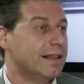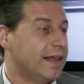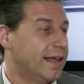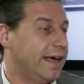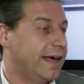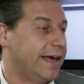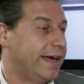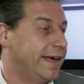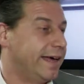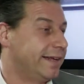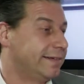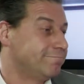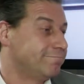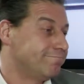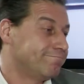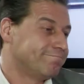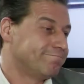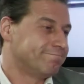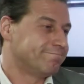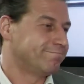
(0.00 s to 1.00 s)
and
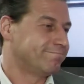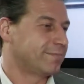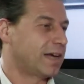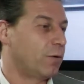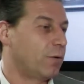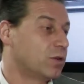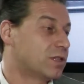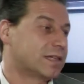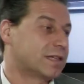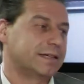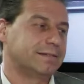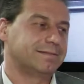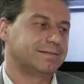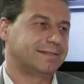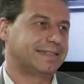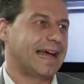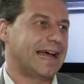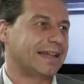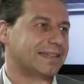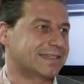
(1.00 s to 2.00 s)
I would say
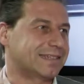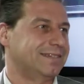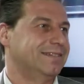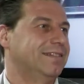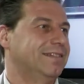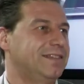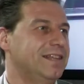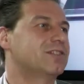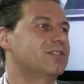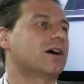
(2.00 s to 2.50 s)
these